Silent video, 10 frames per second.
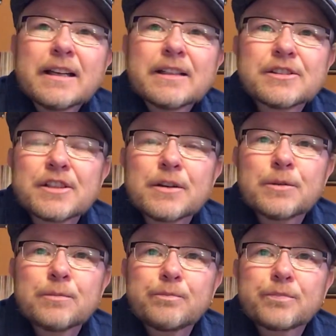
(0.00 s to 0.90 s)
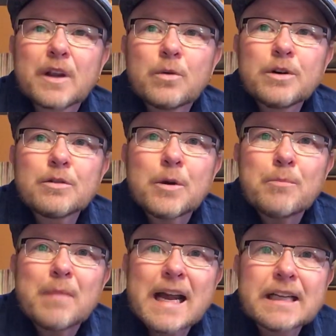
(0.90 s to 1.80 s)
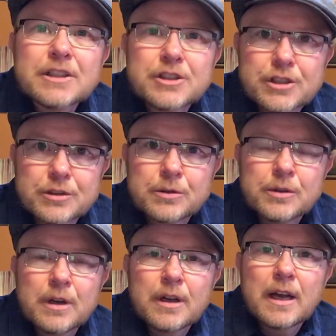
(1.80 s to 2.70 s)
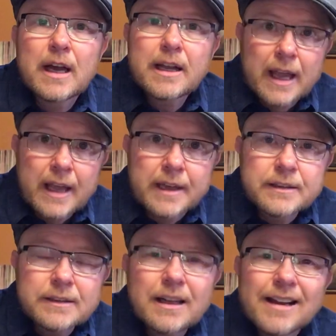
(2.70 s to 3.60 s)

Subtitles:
And so I want to remind you again,